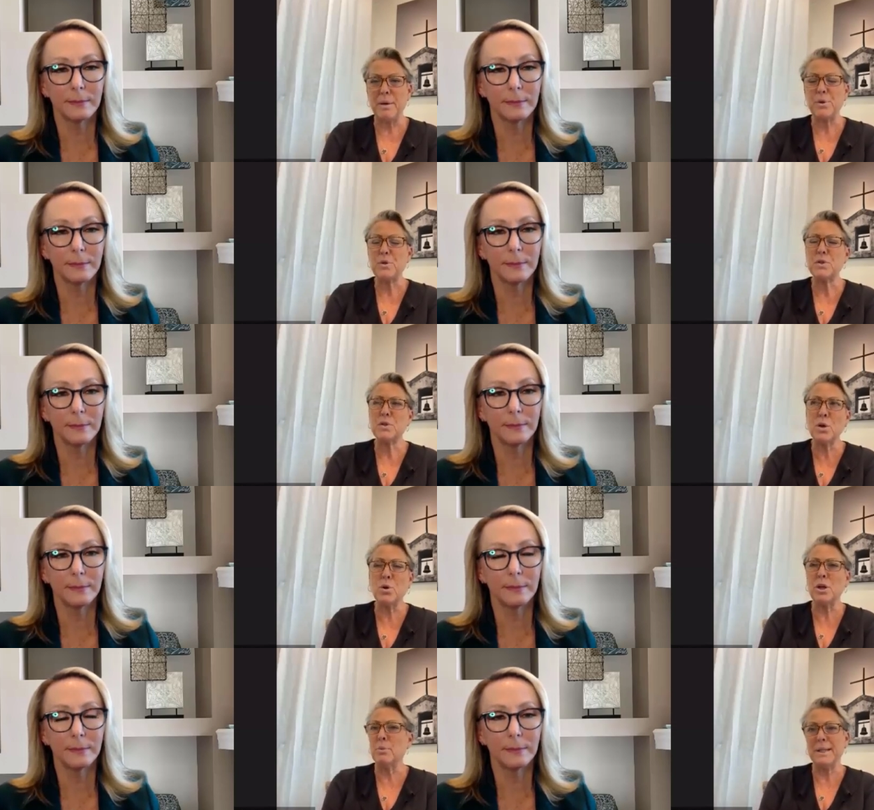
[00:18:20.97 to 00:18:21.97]
Speaker 1: that were
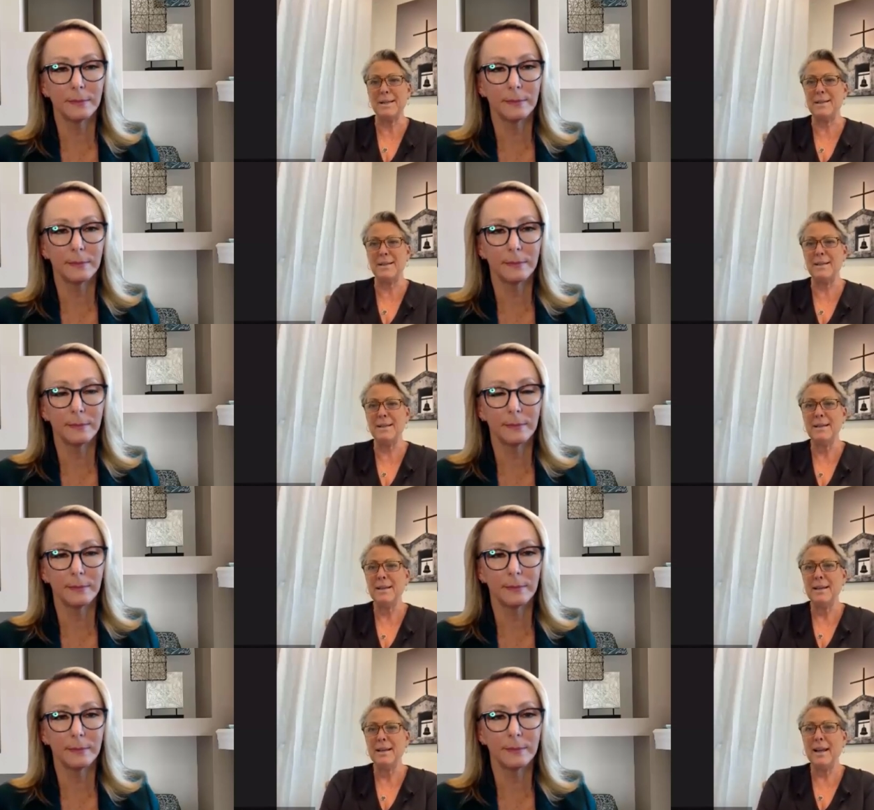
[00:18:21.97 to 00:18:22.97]
so good at what they did
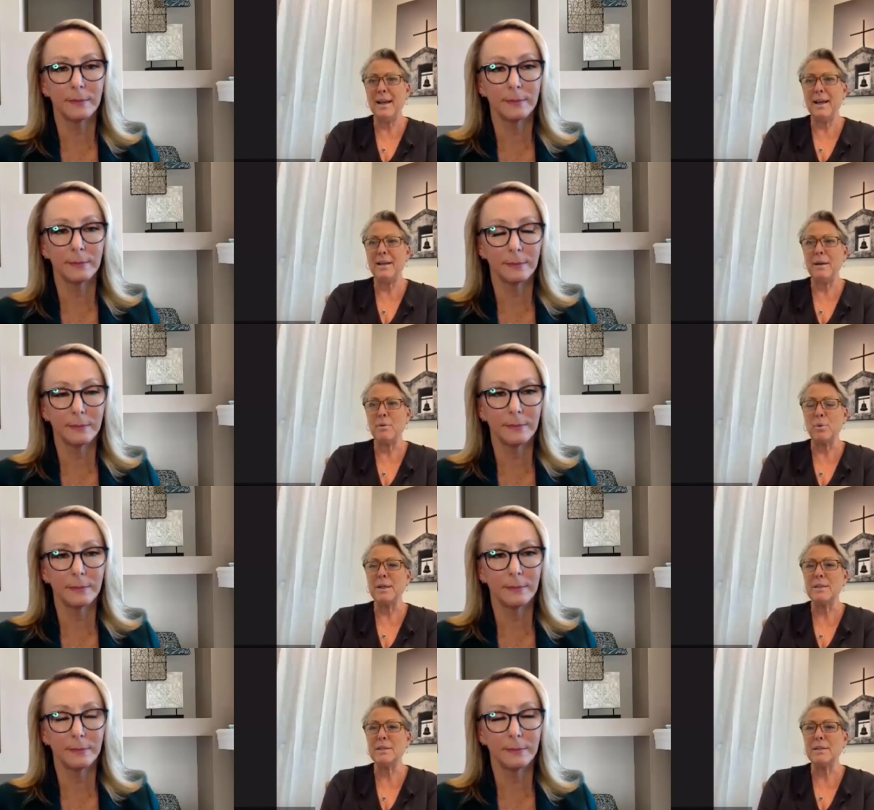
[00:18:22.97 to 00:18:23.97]
and they were
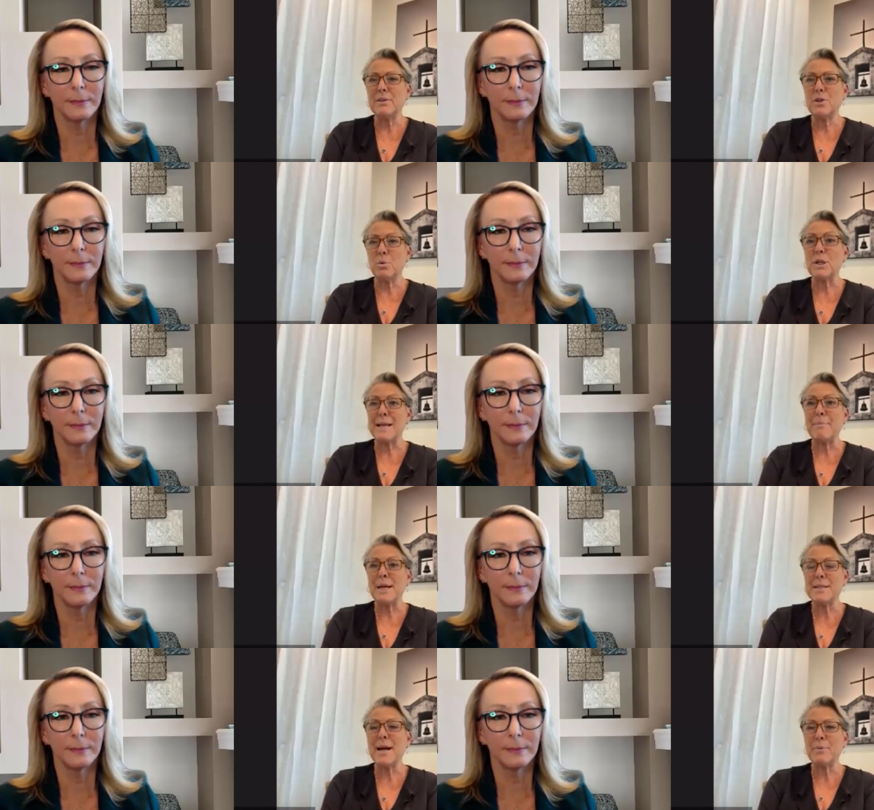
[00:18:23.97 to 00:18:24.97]
willing to, to work
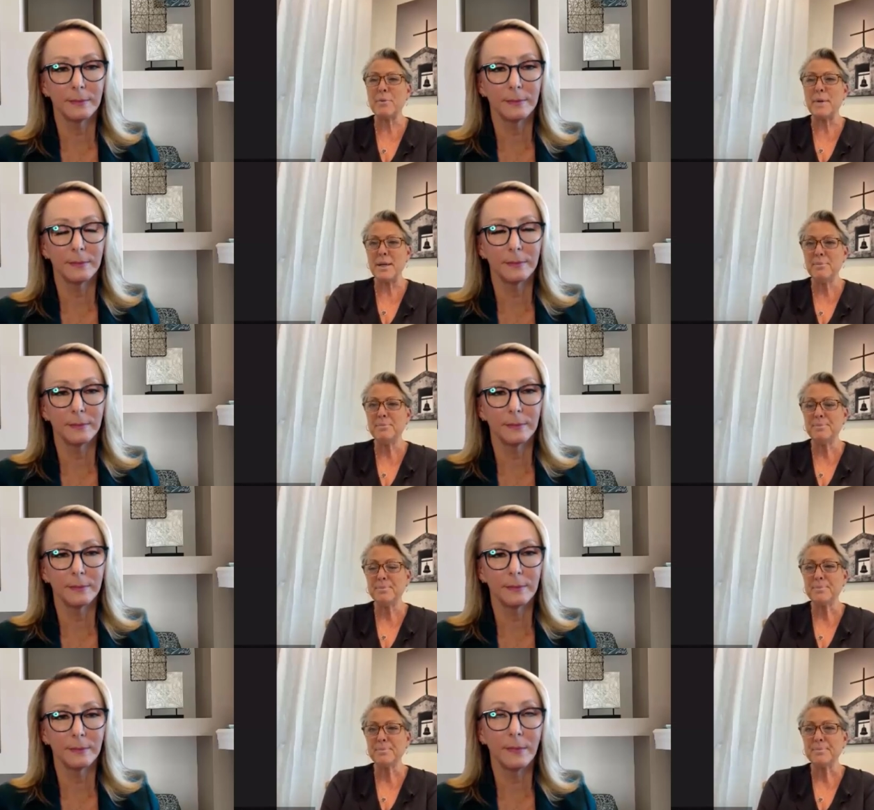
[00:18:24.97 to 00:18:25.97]
side by side with me.
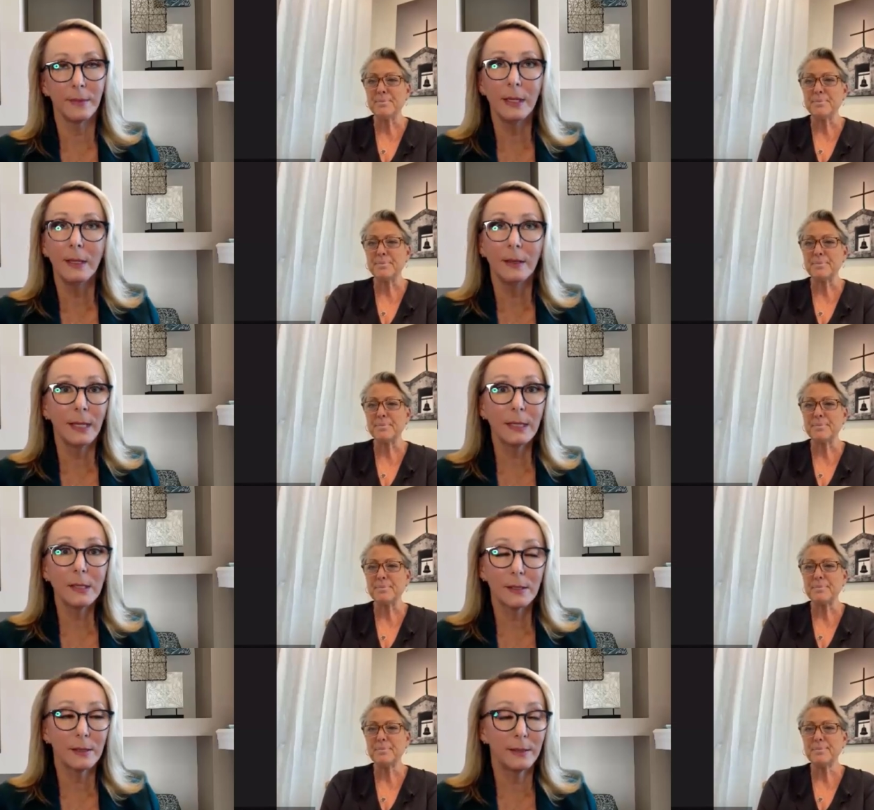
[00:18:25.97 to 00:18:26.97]

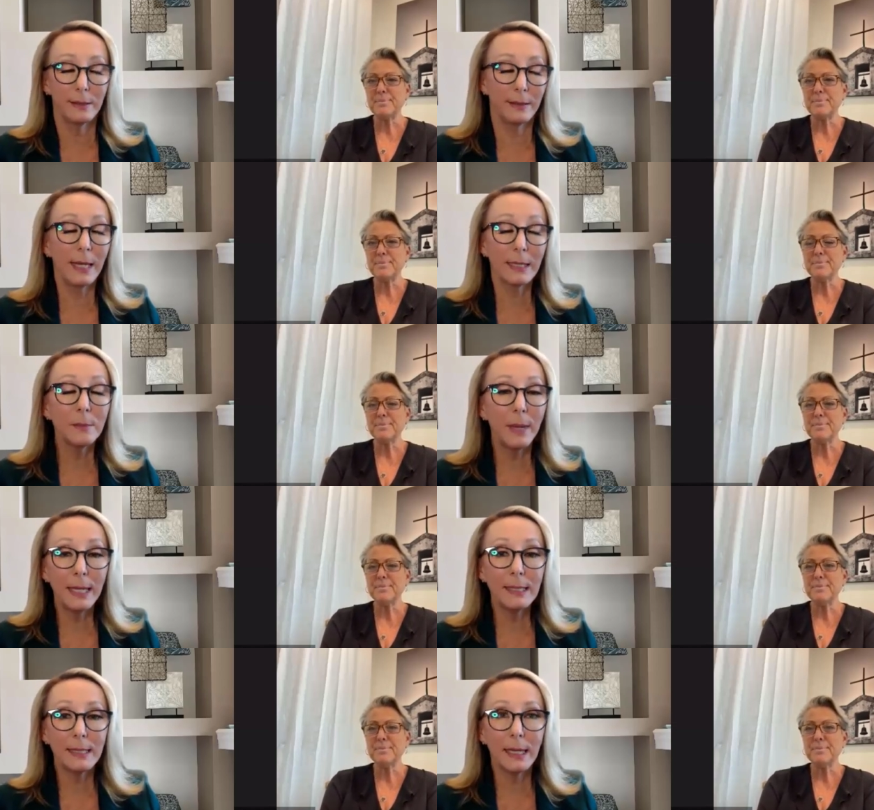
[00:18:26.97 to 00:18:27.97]
Speaker 2: That's
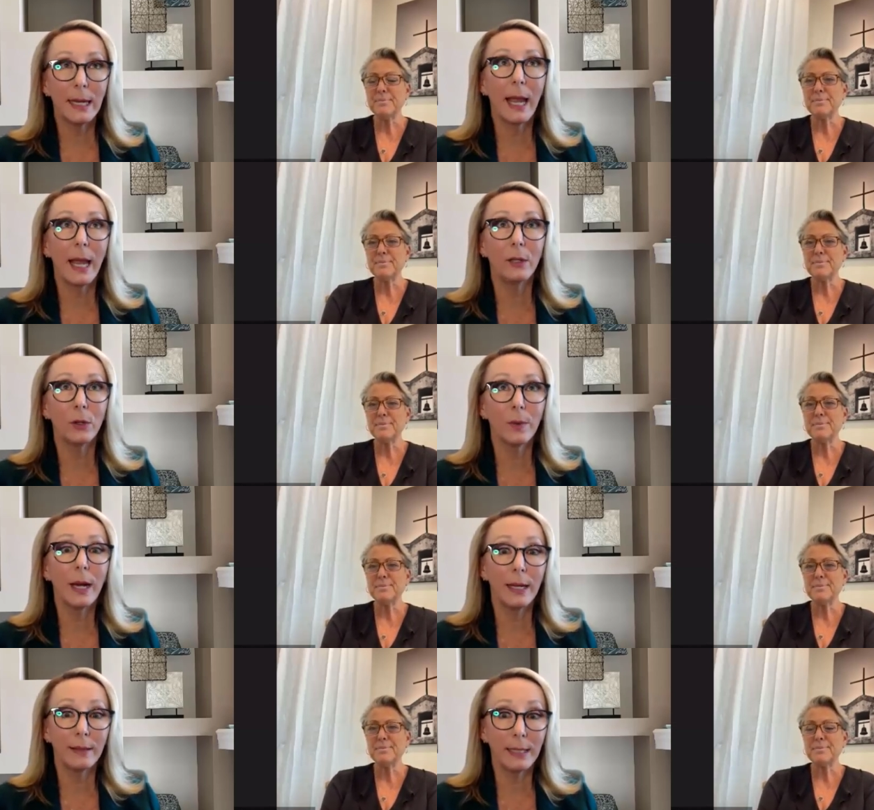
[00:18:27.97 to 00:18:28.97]
that's amazing and
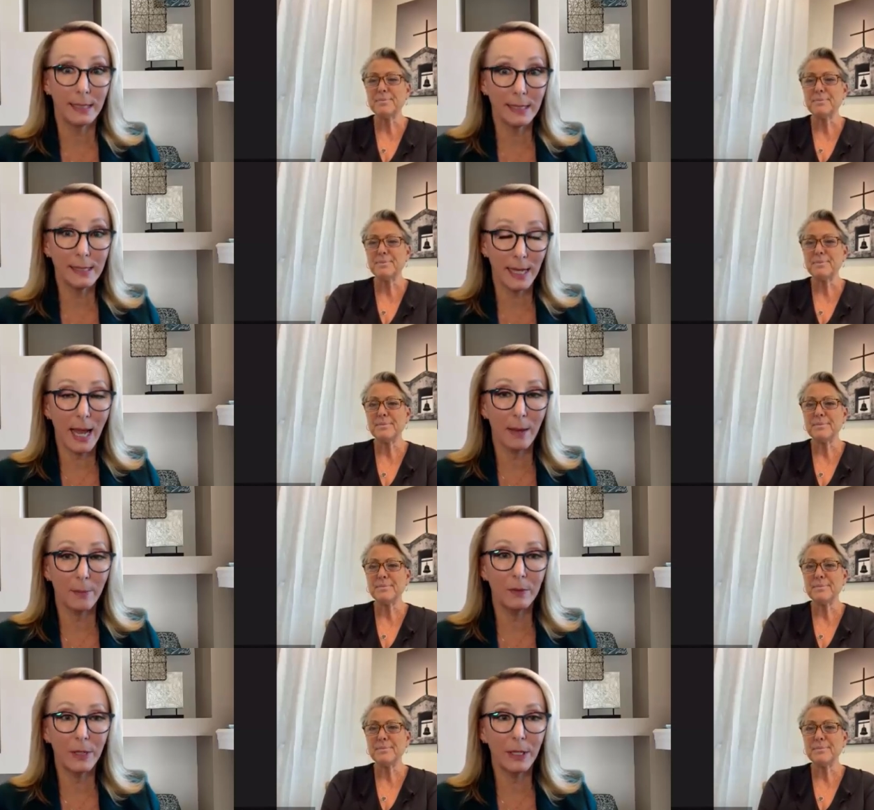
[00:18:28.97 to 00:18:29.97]
you're right that doesn't
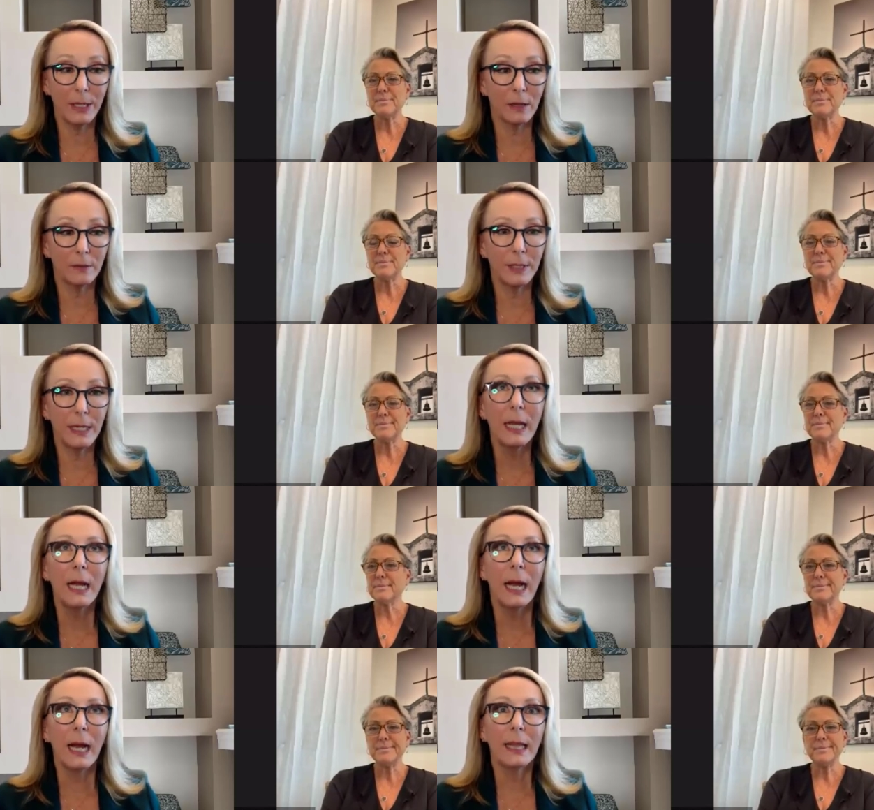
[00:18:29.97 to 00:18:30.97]
happen very
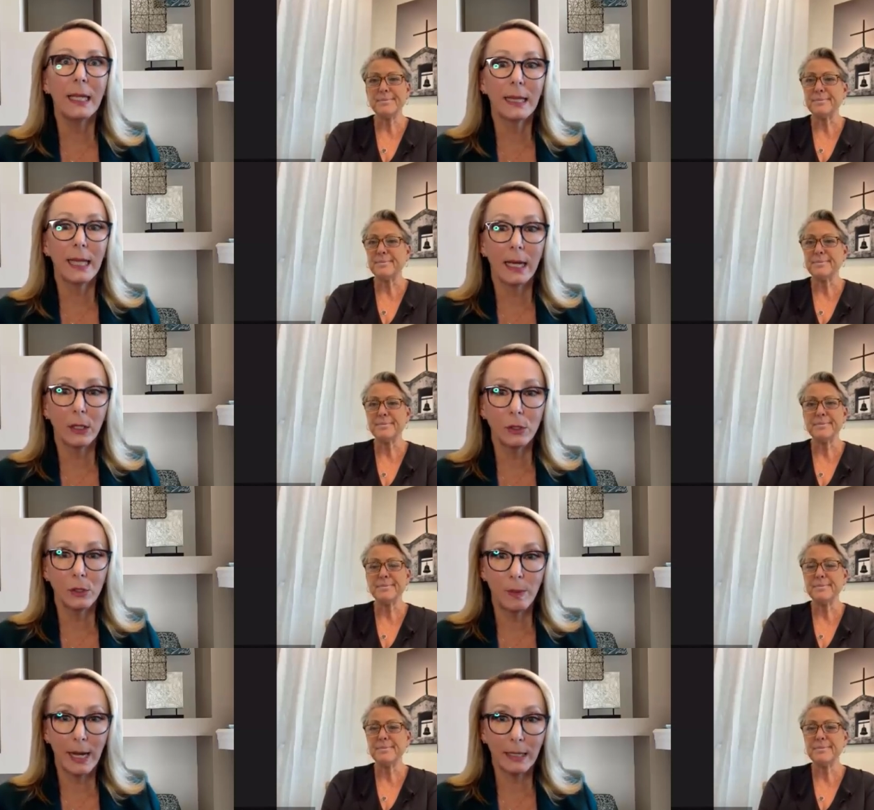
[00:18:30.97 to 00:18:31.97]
often. Mm-hmm. I think
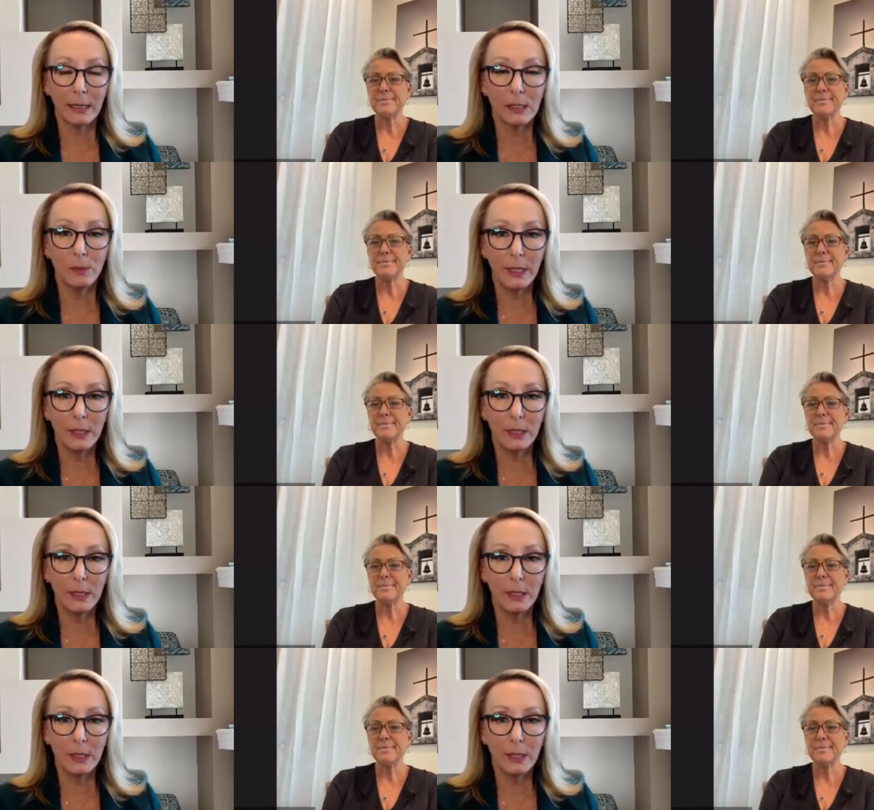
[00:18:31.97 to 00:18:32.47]
that goes back and